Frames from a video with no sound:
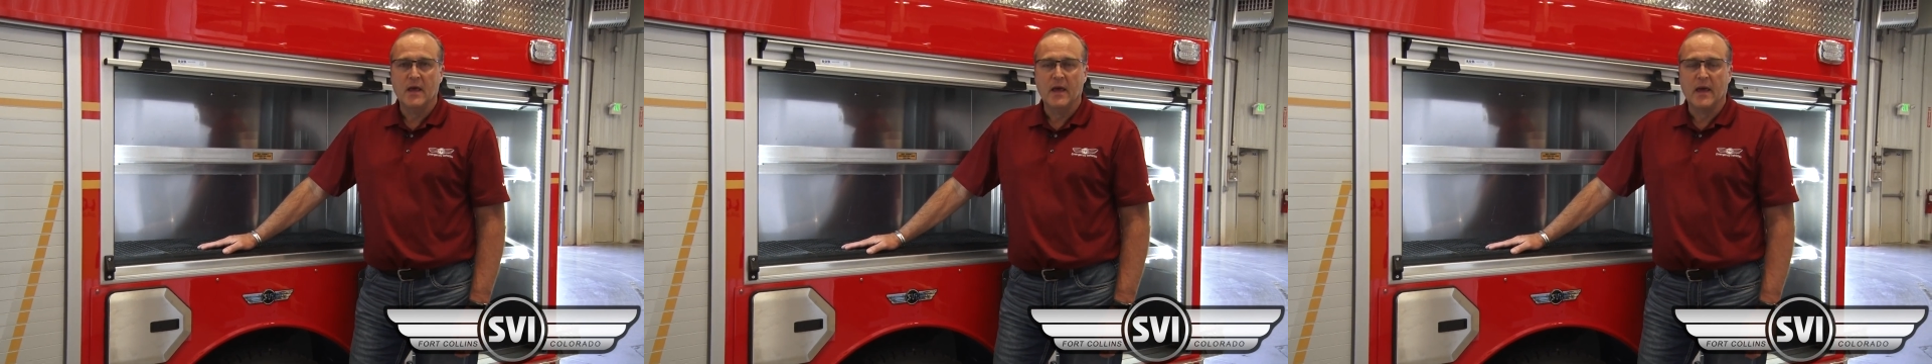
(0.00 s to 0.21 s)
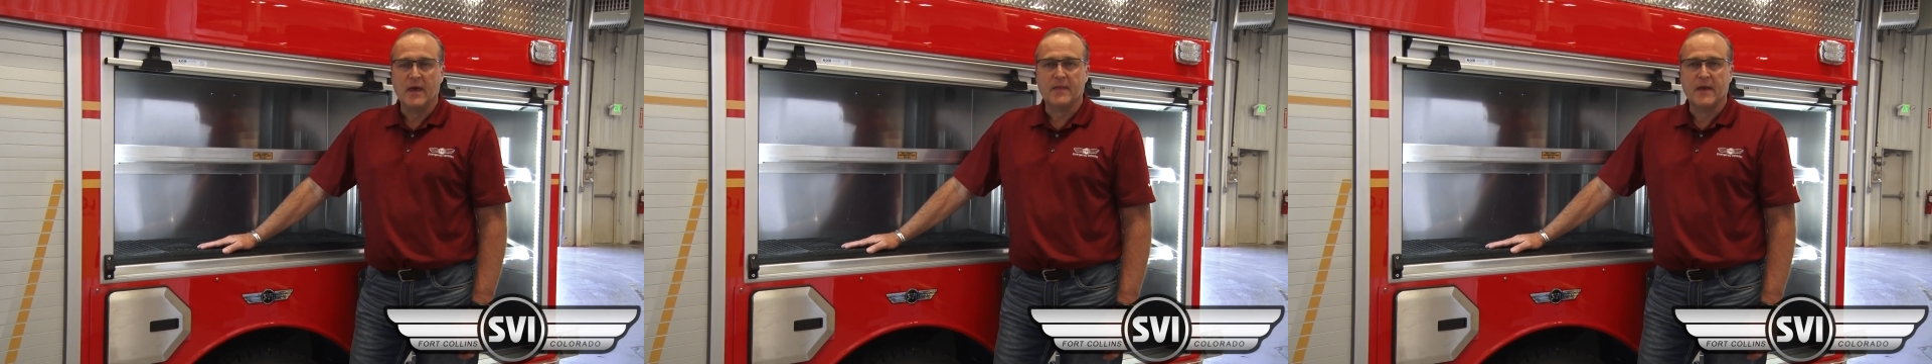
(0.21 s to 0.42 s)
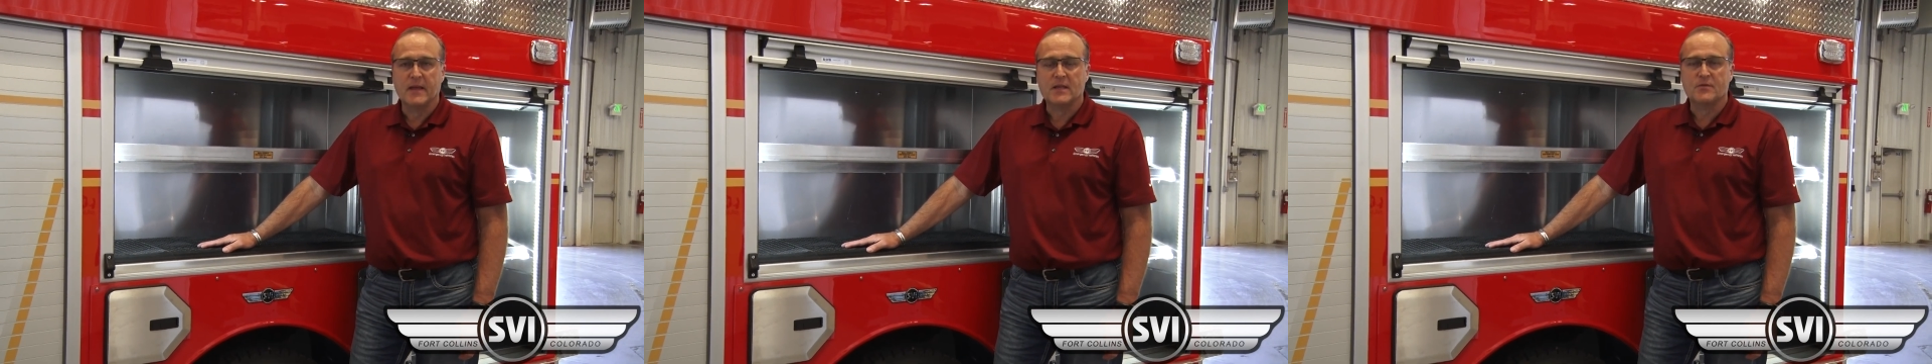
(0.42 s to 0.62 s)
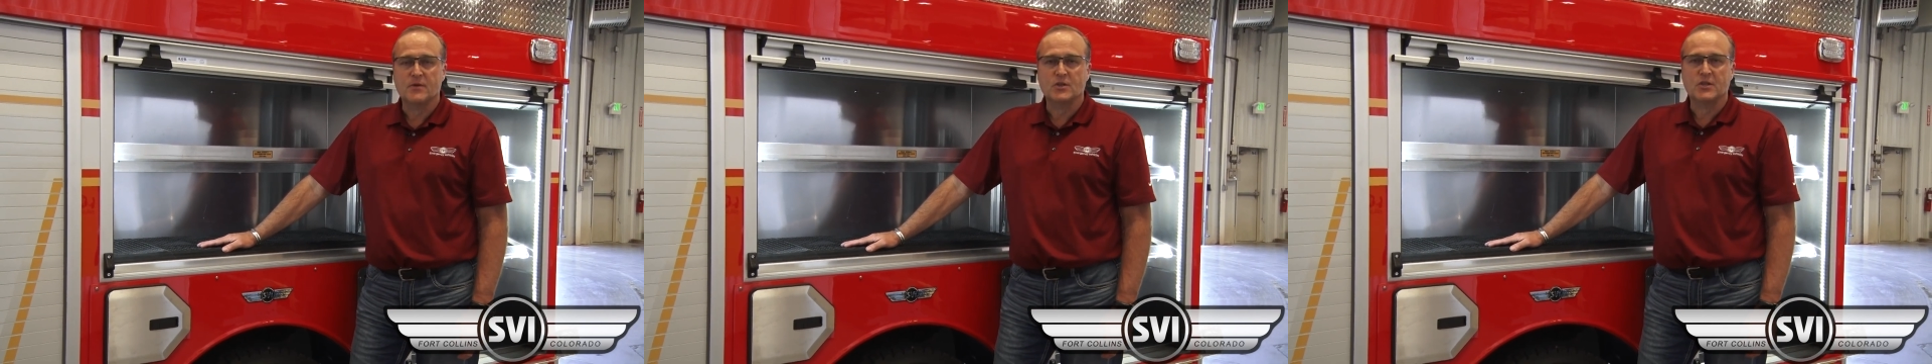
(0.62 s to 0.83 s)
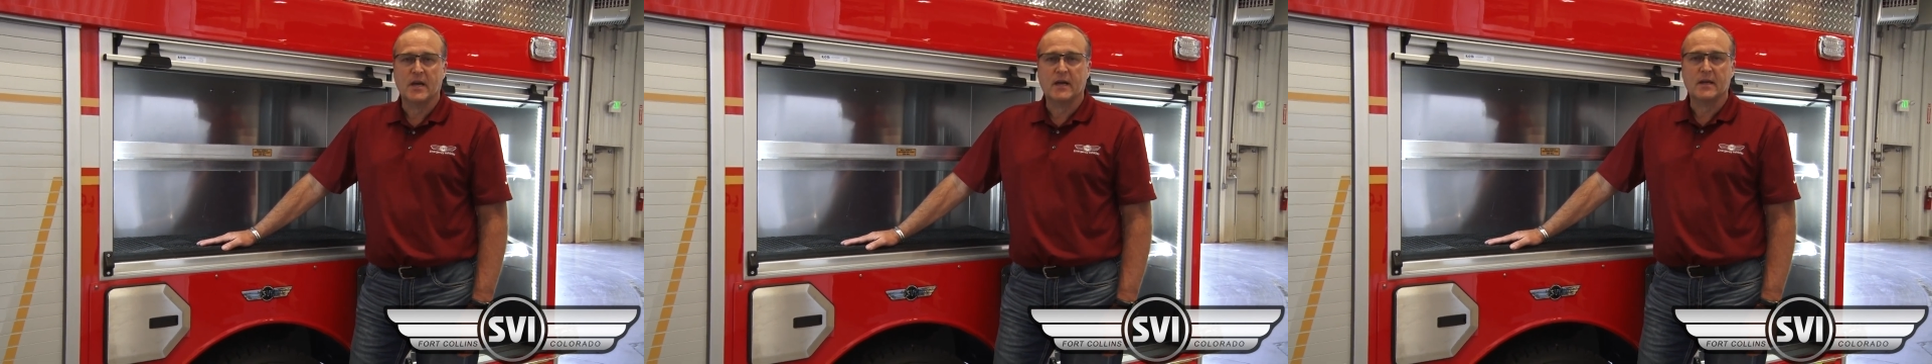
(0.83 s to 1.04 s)
Hey, thanks
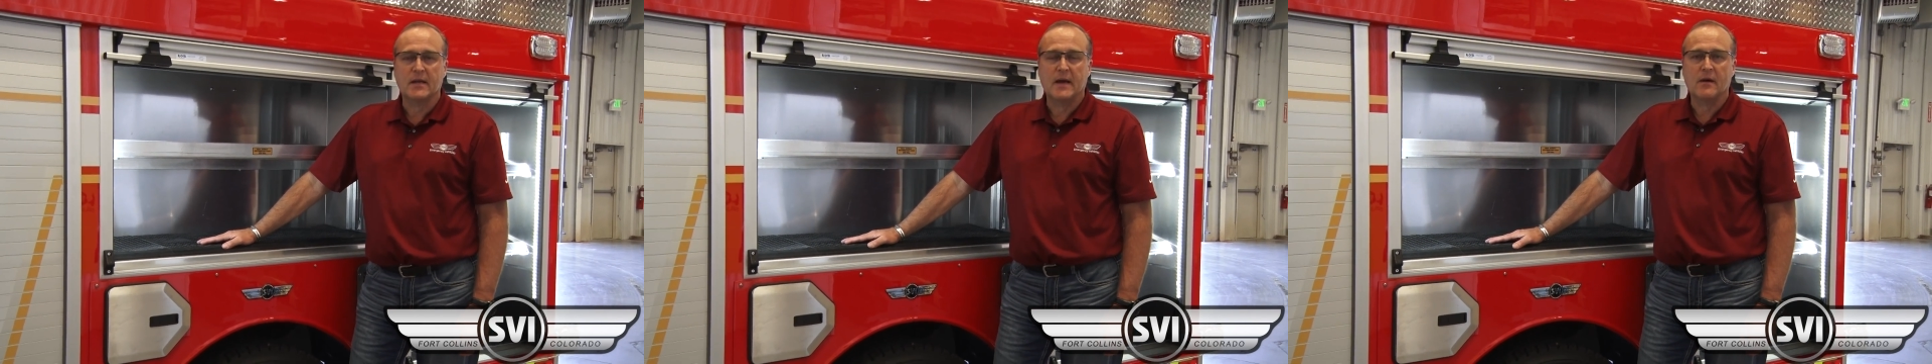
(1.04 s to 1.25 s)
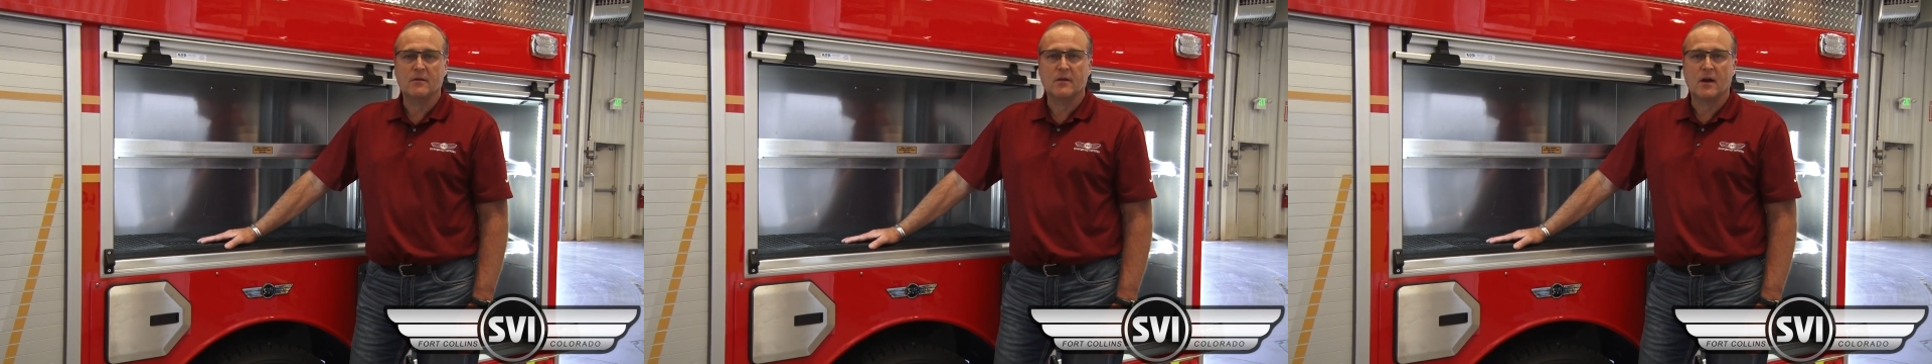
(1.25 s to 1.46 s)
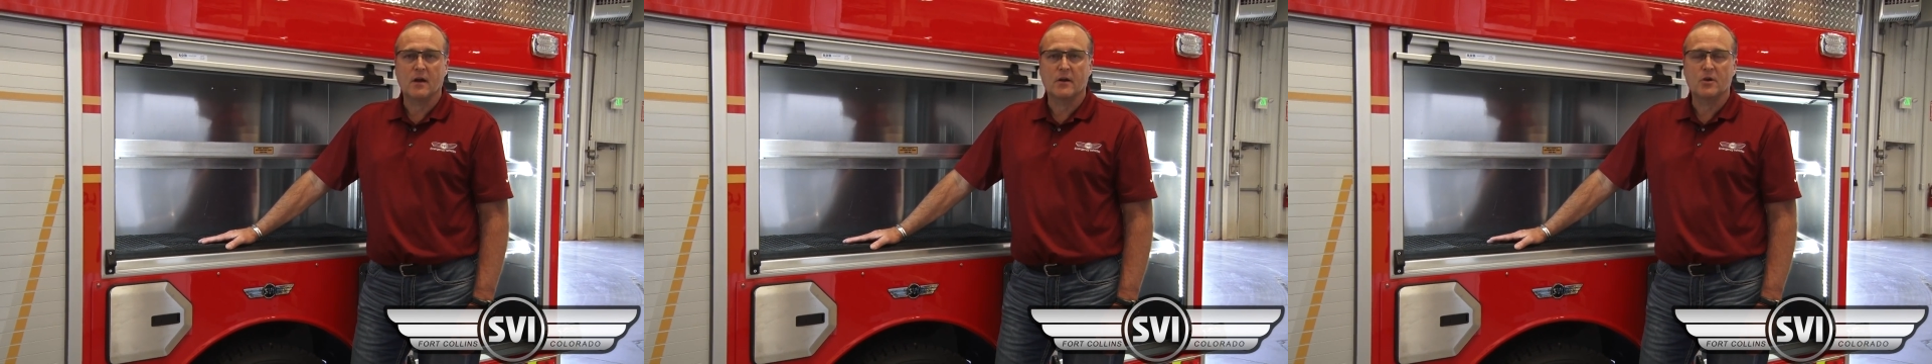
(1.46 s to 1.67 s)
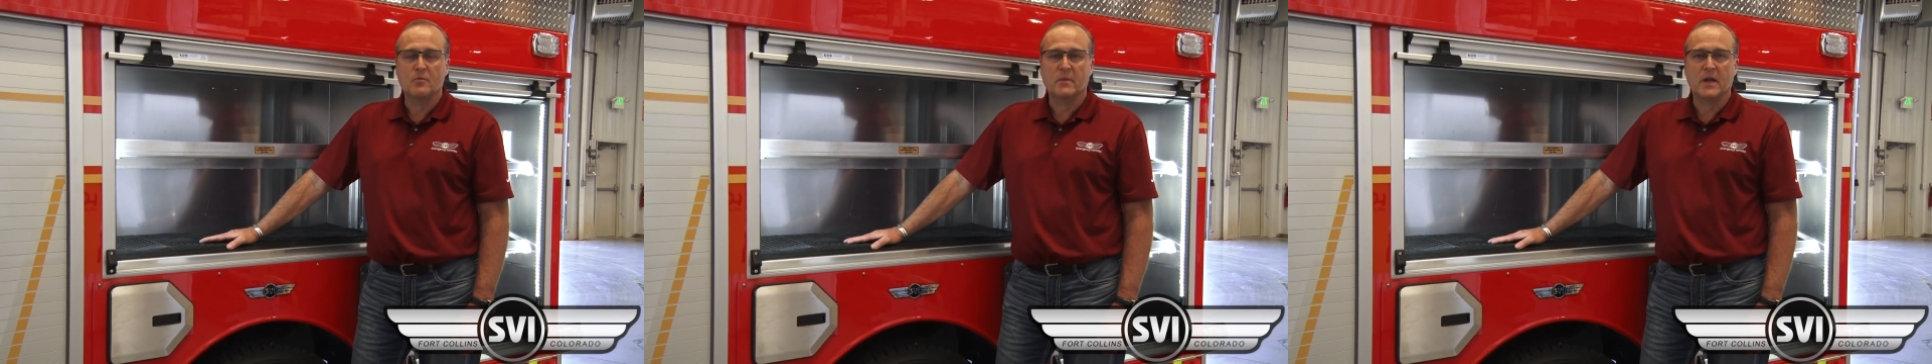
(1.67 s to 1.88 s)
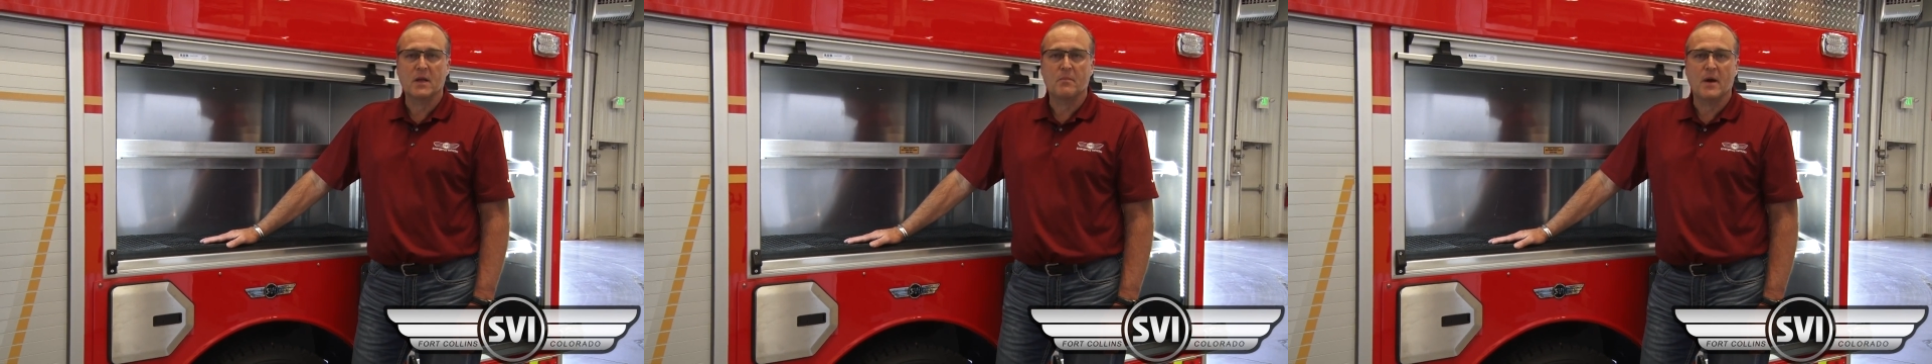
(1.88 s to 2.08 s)
for checking out our new
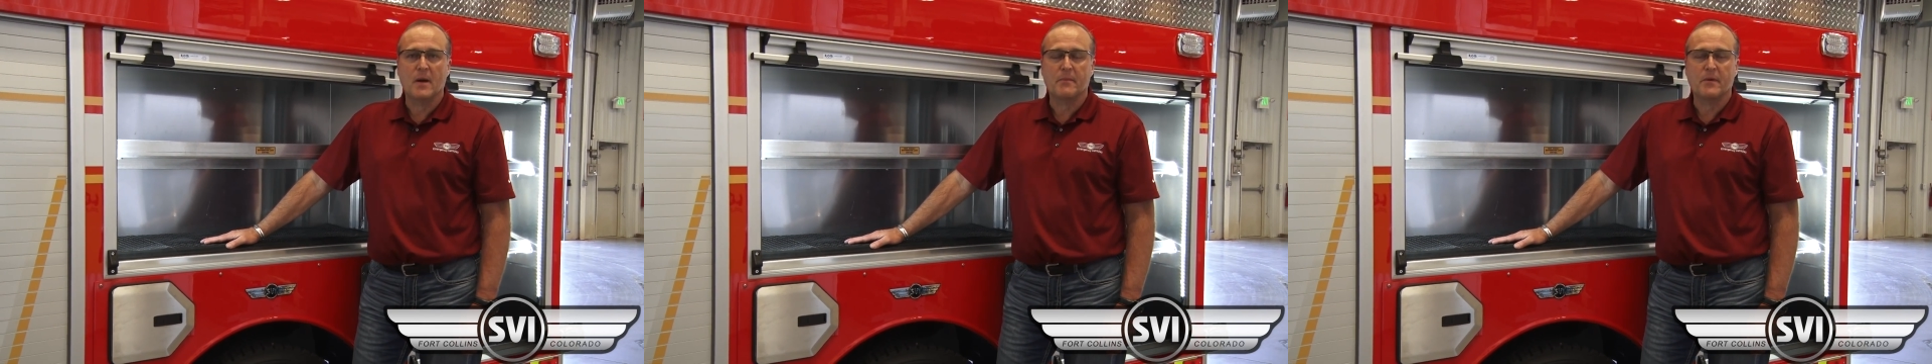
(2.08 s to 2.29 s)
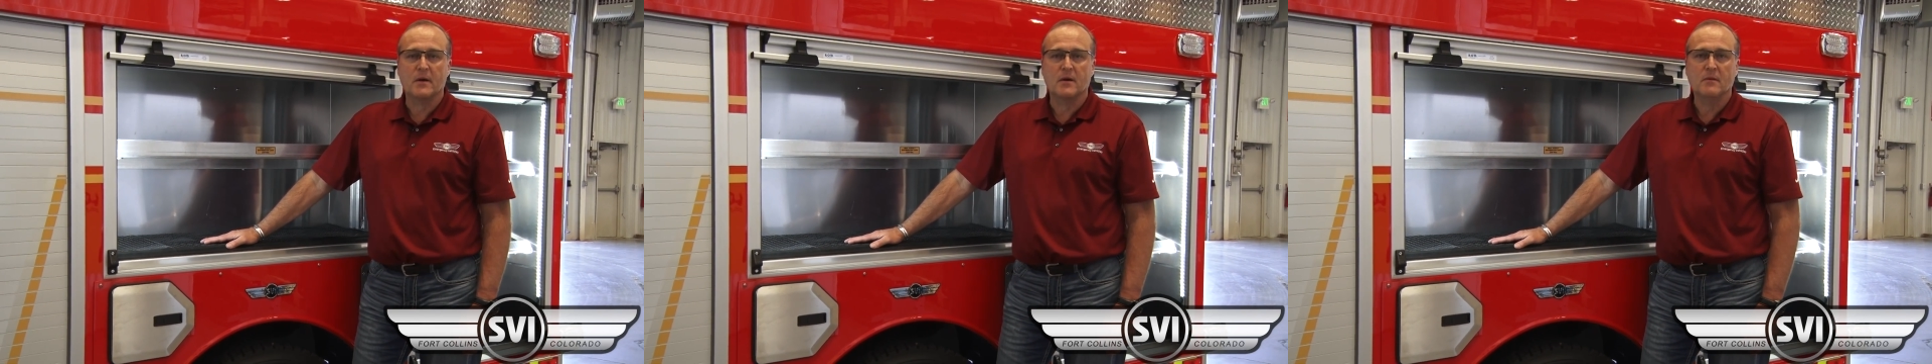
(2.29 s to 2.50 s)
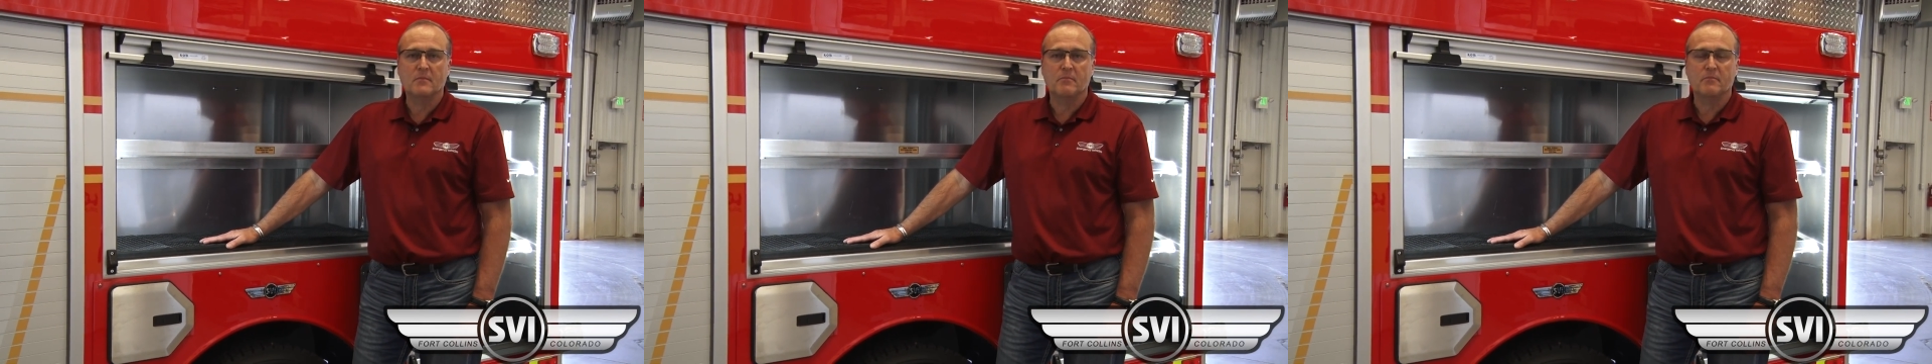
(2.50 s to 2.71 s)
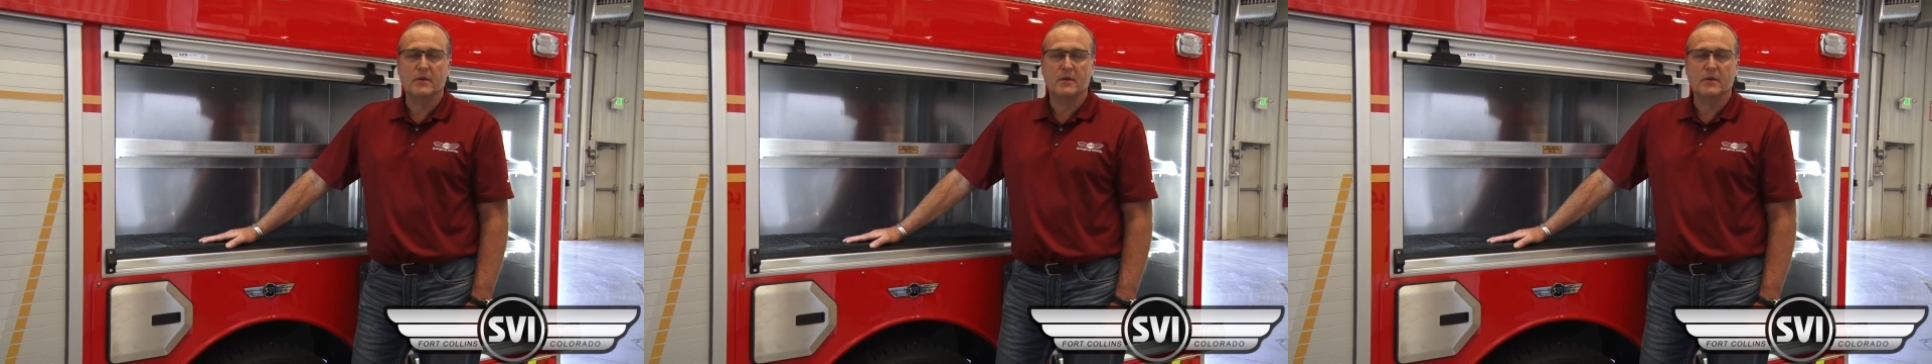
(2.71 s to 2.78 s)
mini pumper